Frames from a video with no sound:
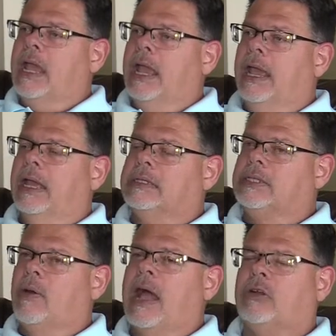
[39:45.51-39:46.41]
And
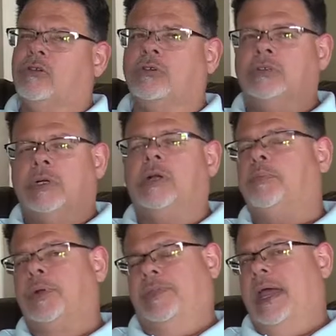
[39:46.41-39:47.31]
so I grew up
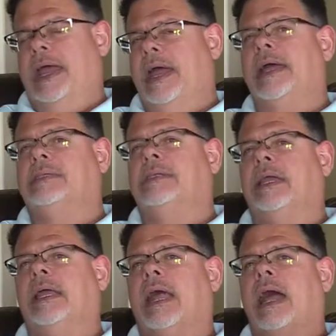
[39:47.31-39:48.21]
with that,
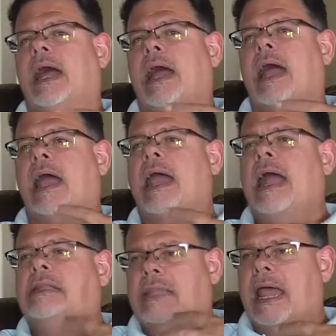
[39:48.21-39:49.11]
and I
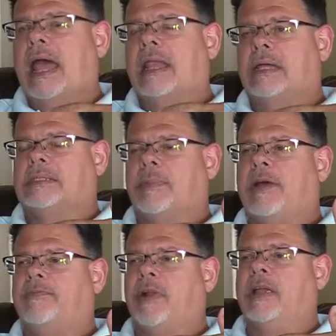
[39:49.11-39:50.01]
had that as my
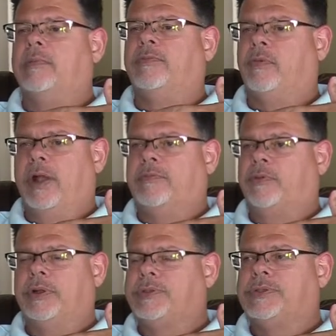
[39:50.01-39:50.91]
frame of
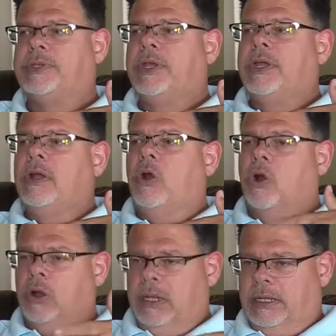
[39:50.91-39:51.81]
reference
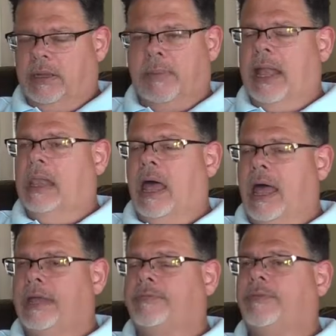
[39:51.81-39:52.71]
early in my
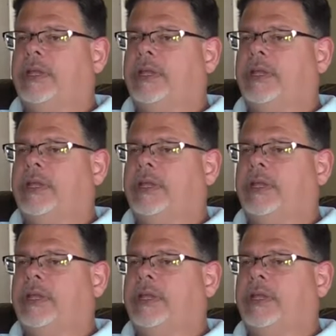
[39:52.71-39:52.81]
life.